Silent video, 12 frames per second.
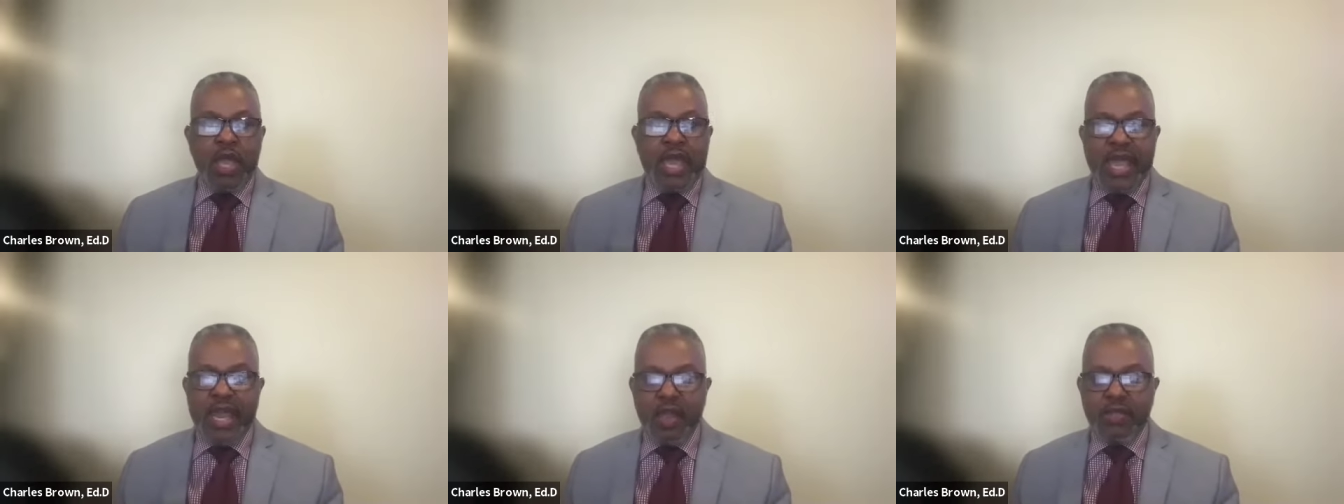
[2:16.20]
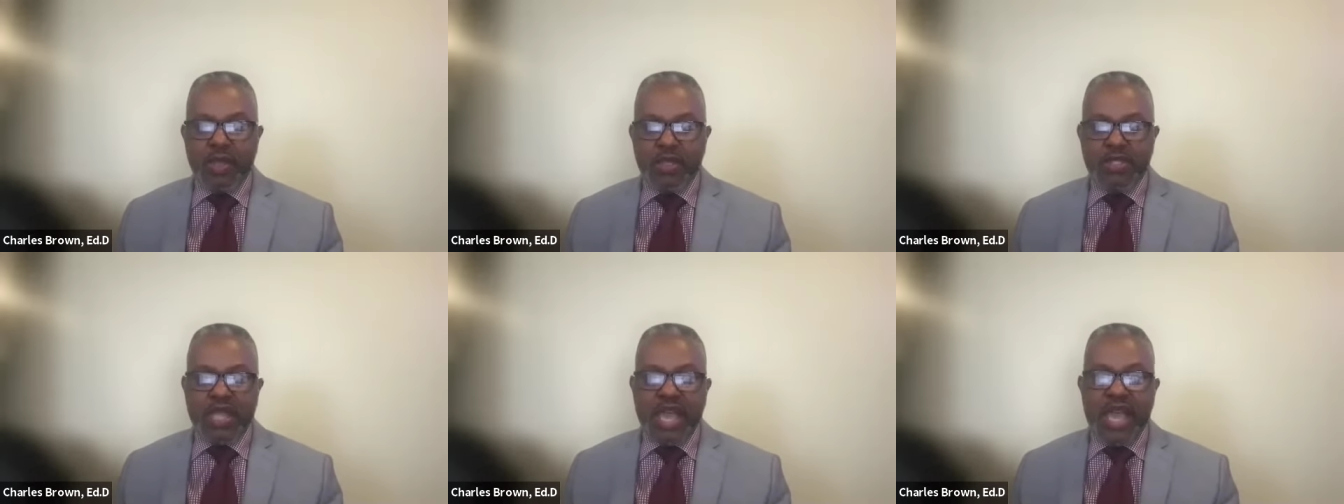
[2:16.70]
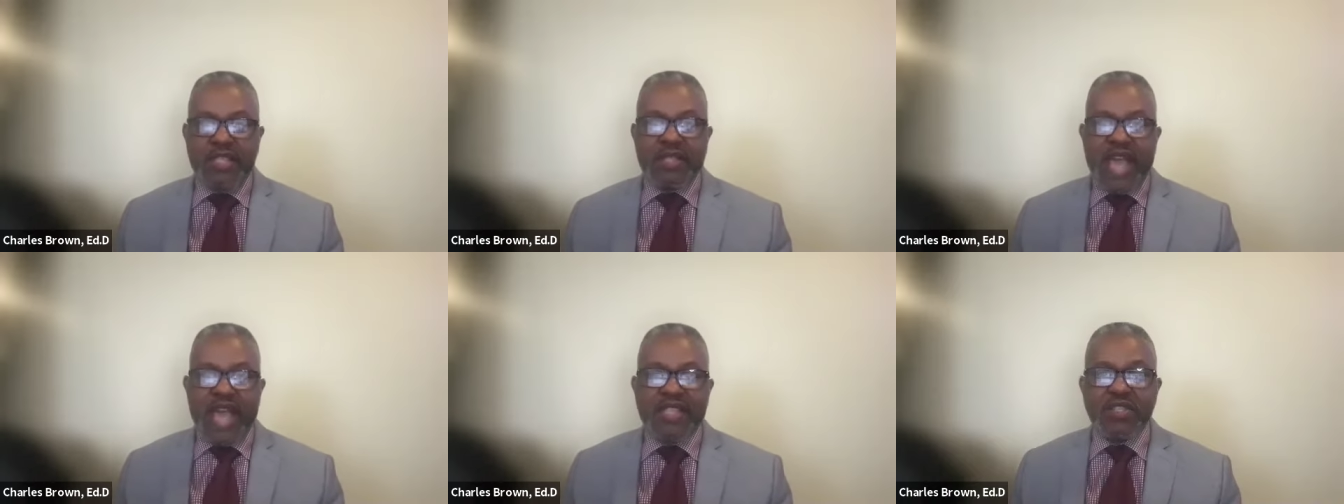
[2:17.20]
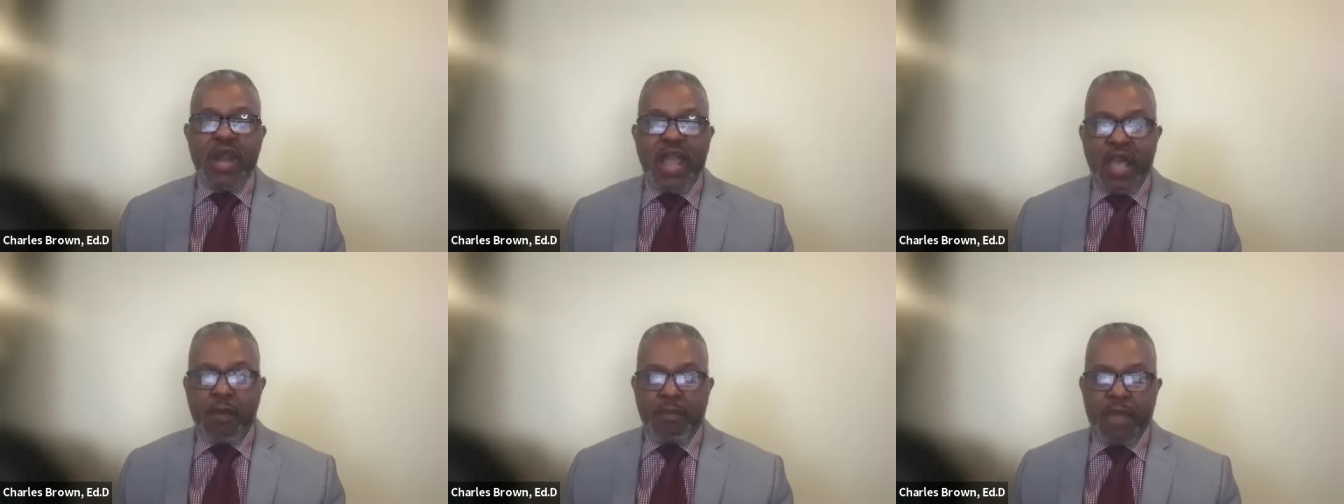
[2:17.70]
any of those things, that's going to
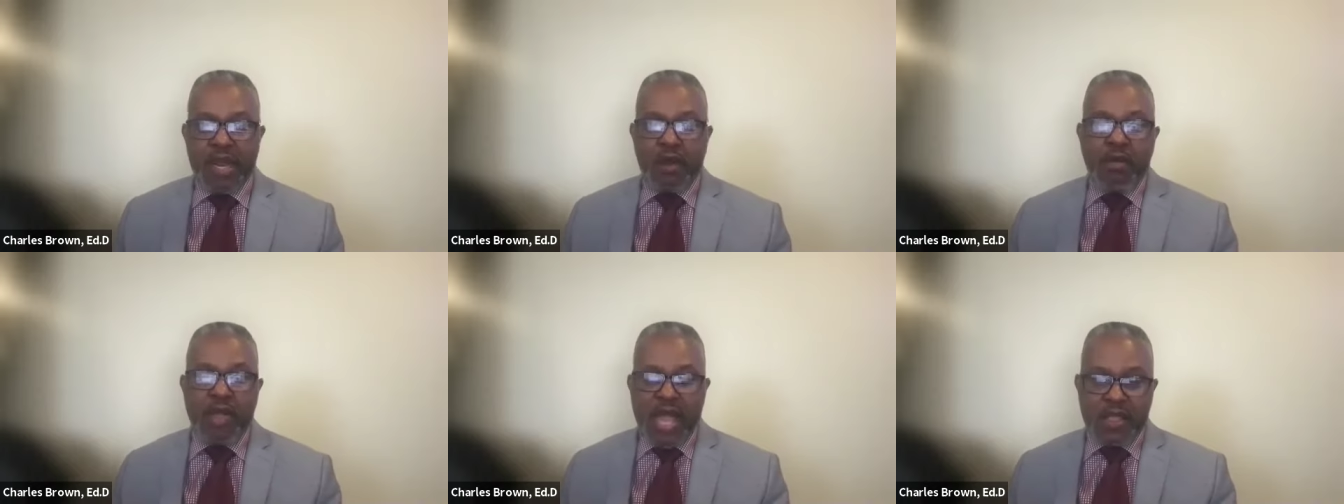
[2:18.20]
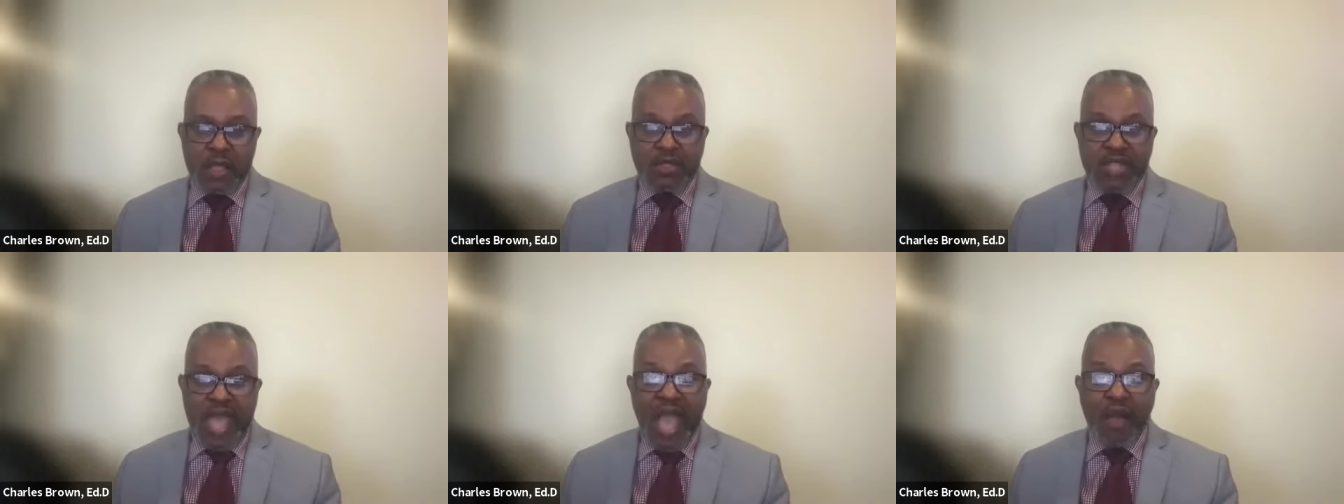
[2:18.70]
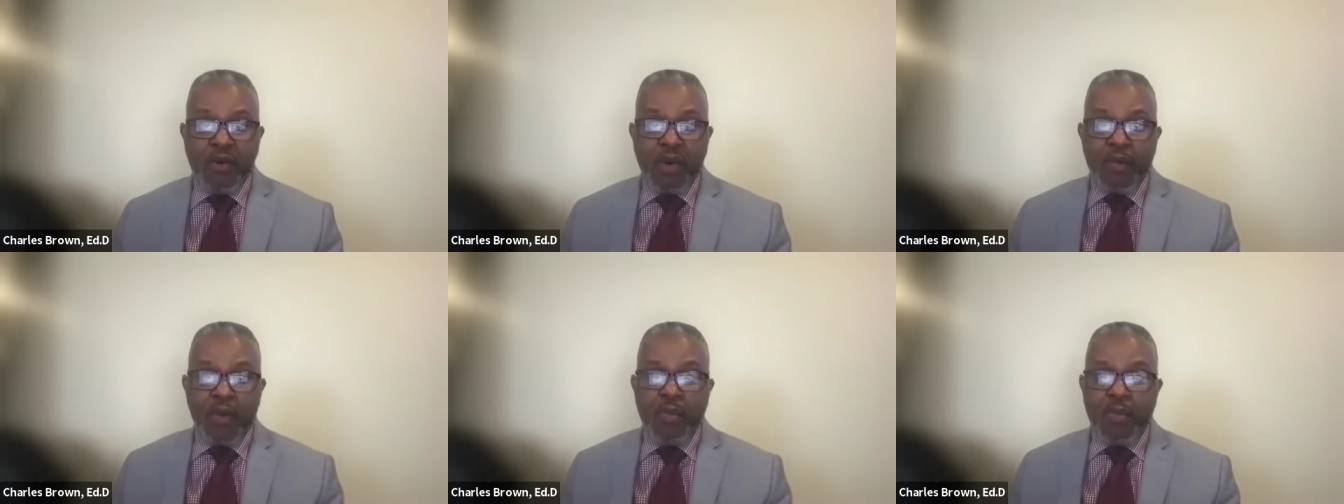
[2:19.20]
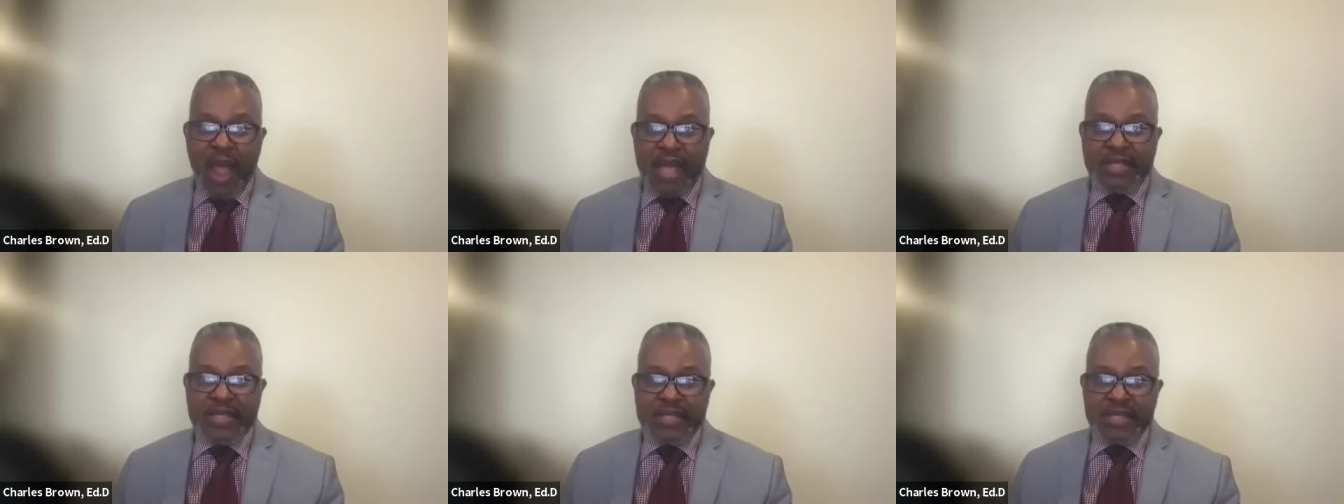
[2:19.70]
help me to create those equitable
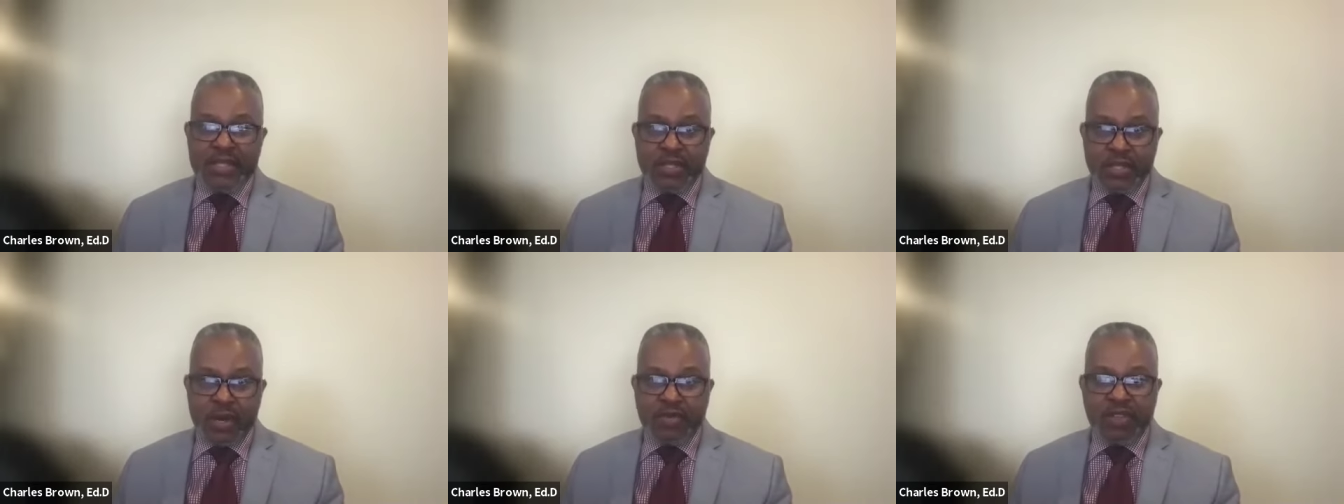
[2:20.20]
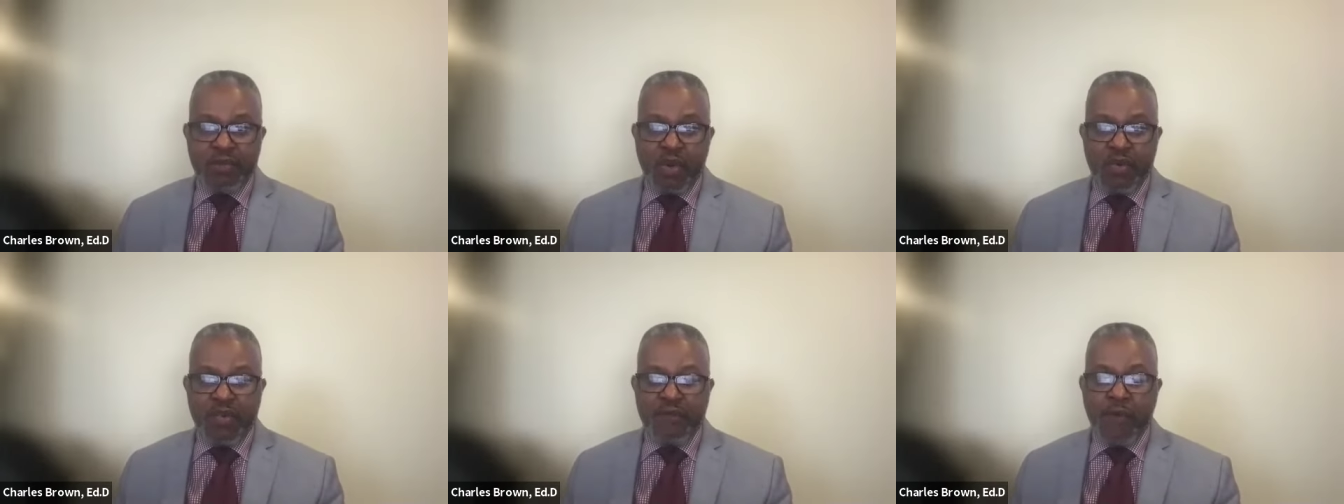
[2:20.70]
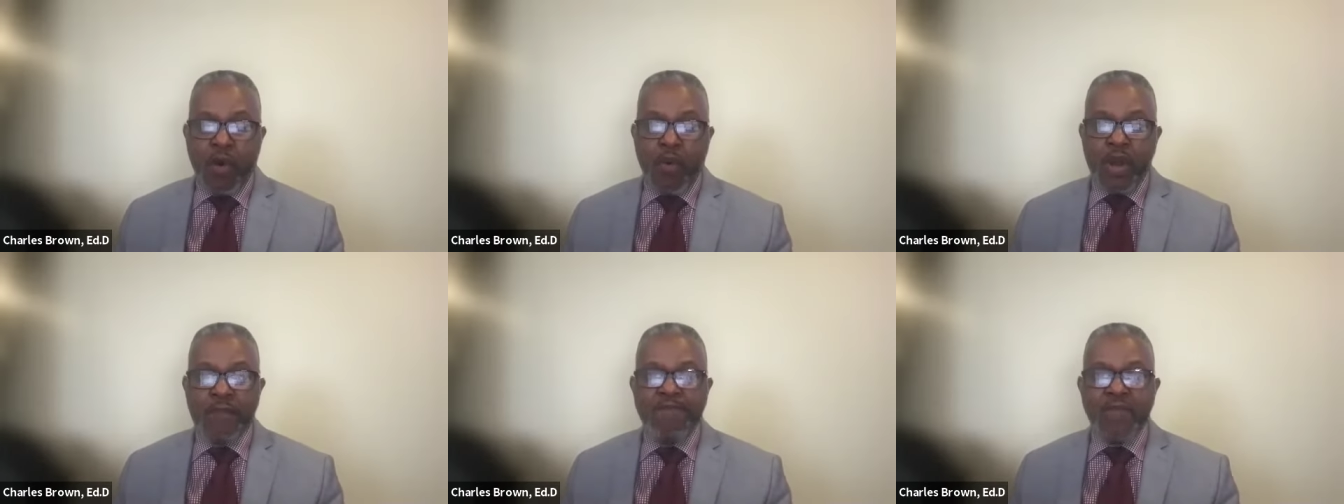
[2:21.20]
practices in terms of moving forward.